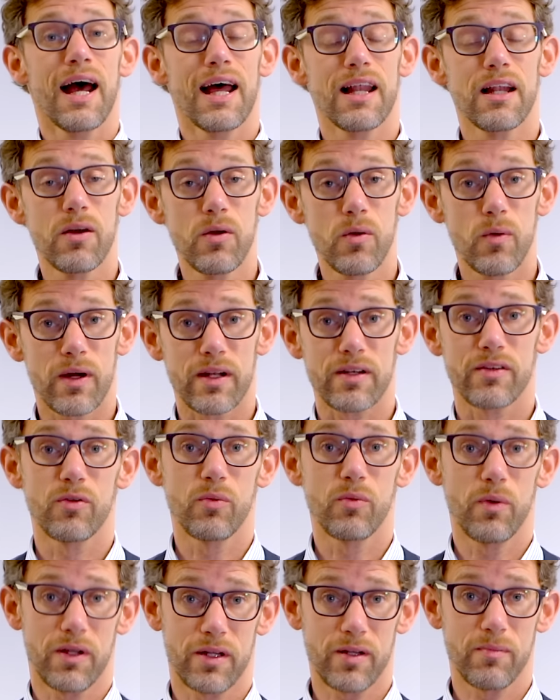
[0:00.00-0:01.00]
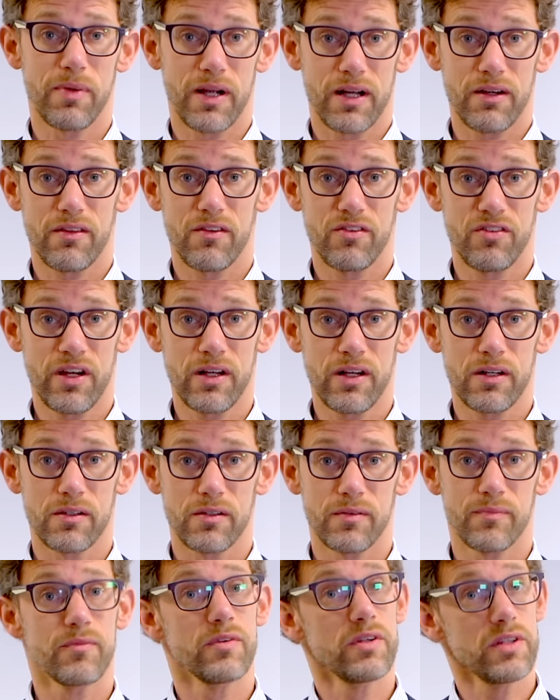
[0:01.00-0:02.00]
Hello and welcome back to the channel.
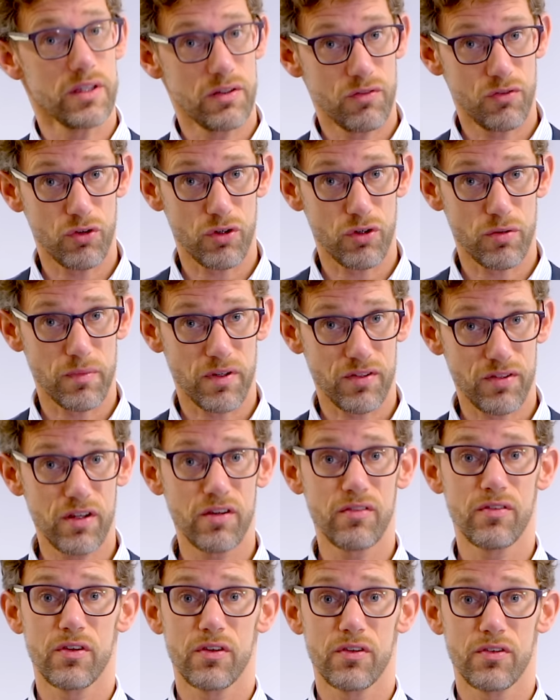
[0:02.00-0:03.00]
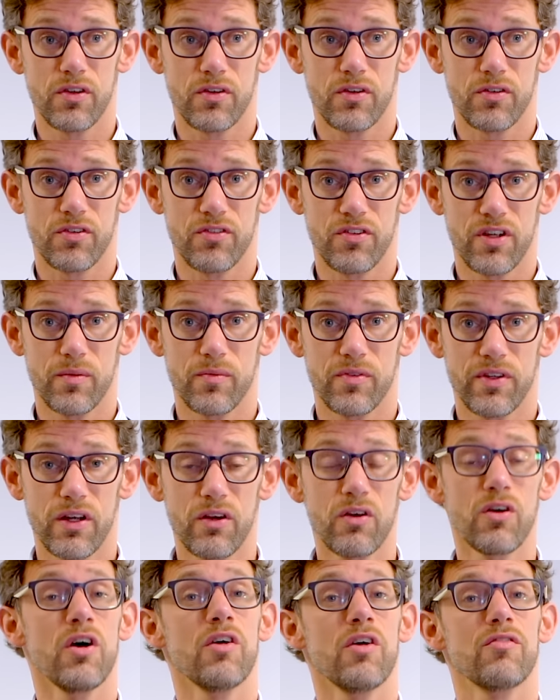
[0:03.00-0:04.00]
You've joined myself, Dr. James
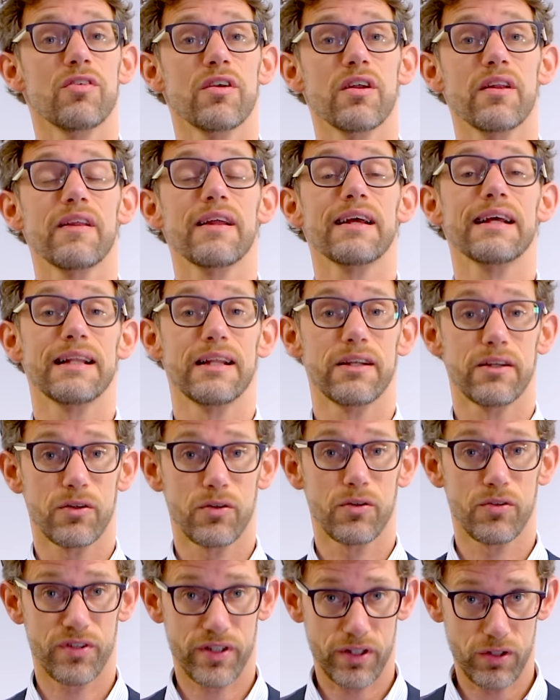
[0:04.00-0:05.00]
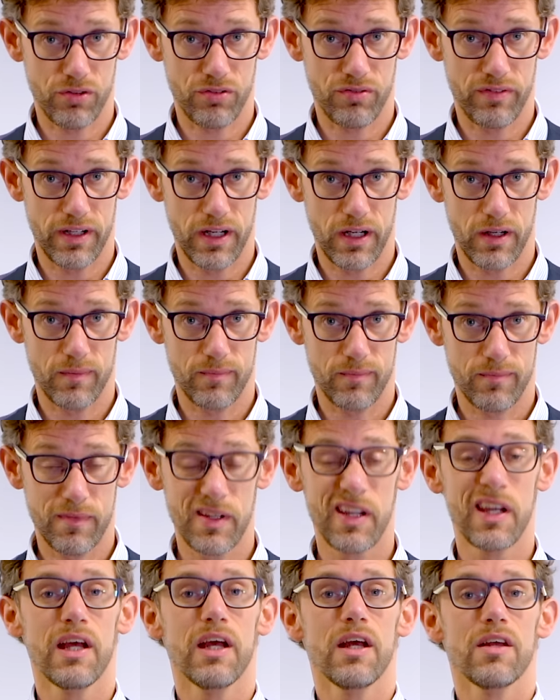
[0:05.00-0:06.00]
Gill, for another clinical skills video.
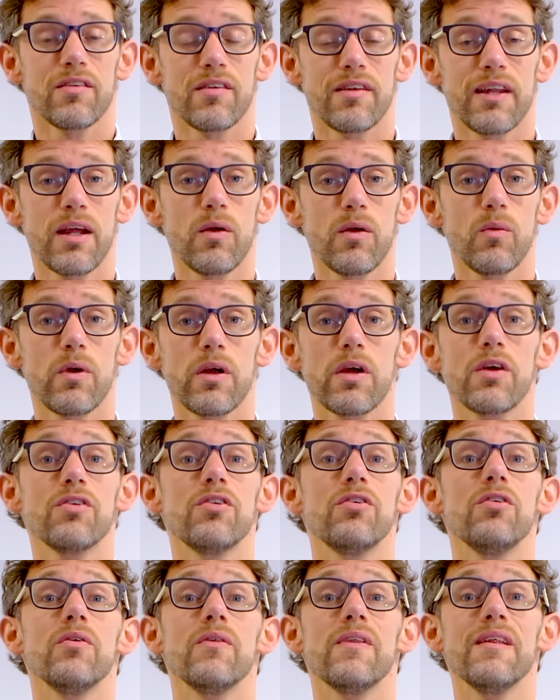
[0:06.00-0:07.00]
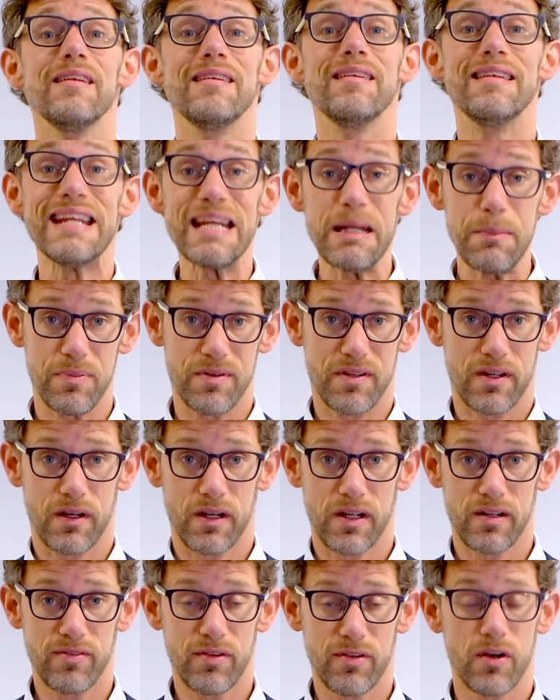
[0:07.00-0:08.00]
Today we're going to do the deep
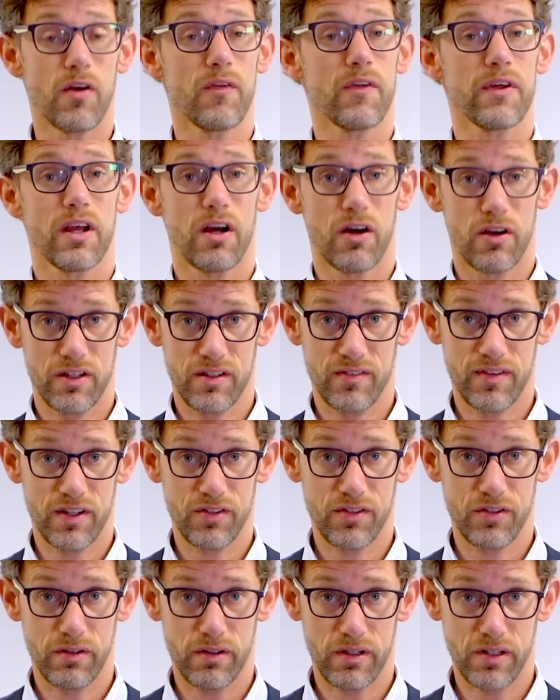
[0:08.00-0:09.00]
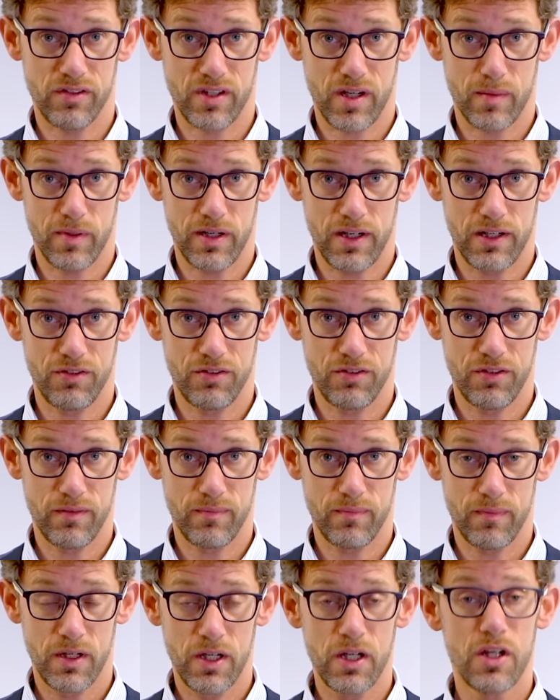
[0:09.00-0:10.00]
dive on the cardiovascular examination.
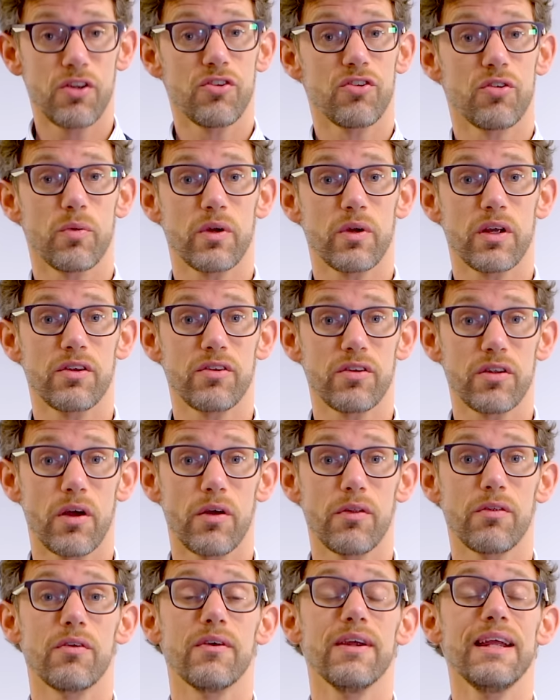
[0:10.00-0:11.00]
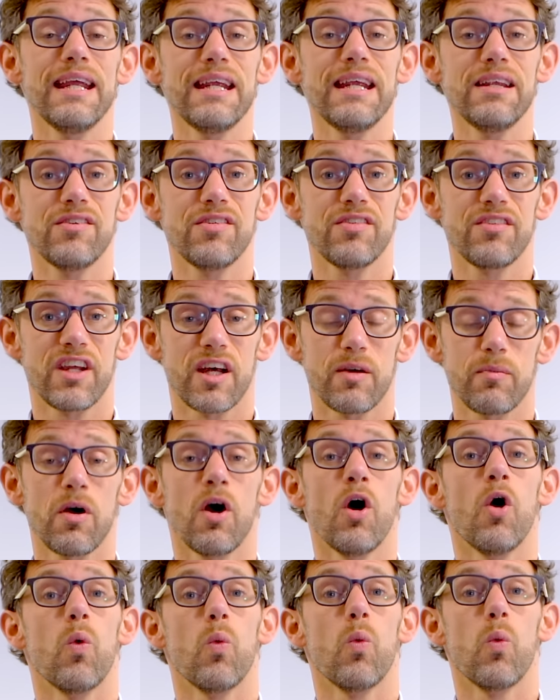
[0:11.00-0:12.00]
So we're going to go through each step,
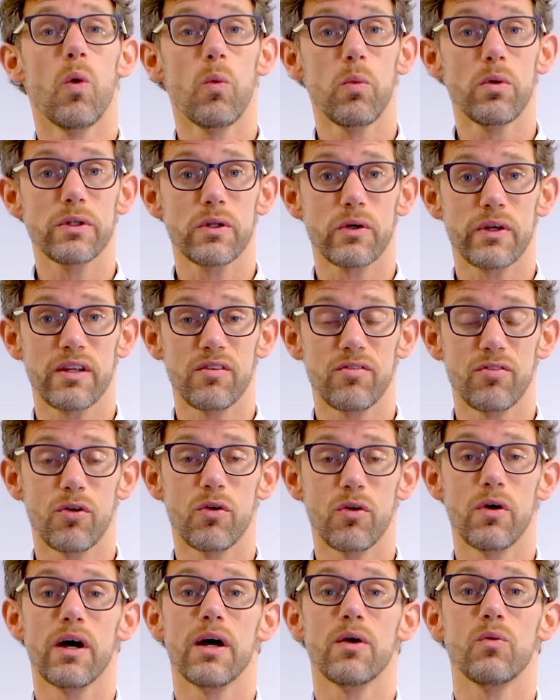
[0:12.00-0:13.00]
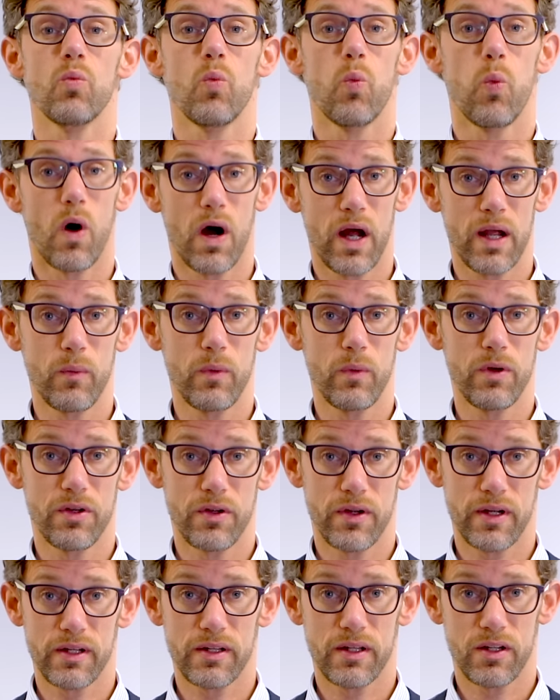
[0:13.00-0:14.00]
what we're looking for and why we're
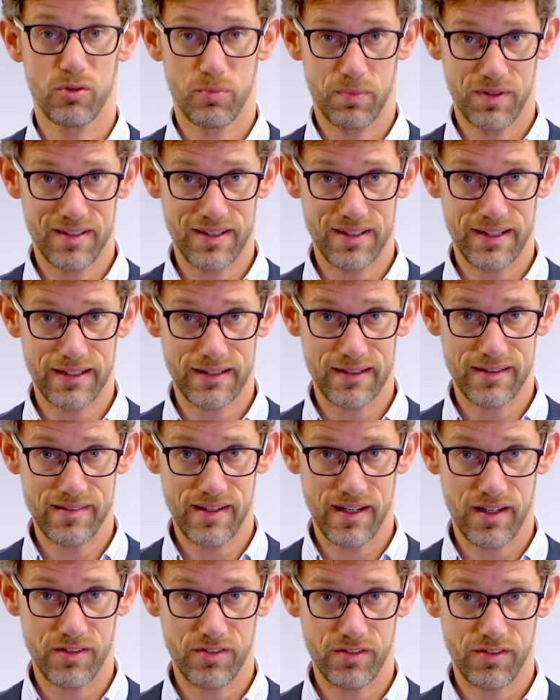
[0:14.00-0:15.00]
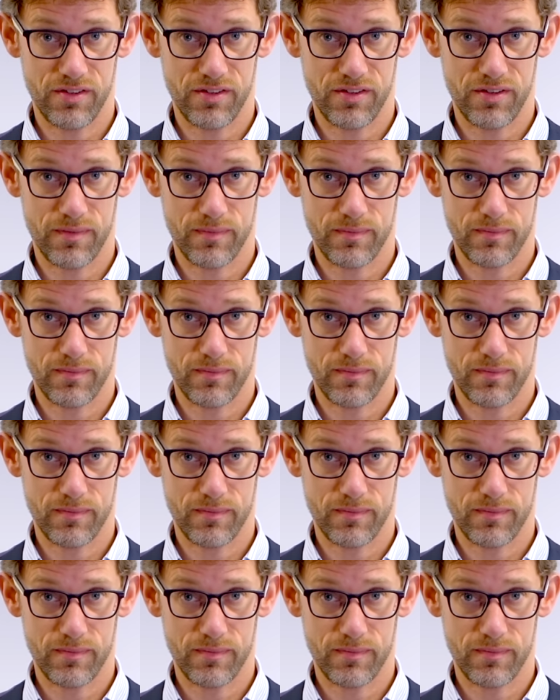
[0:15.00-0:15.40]
doing those particular tests.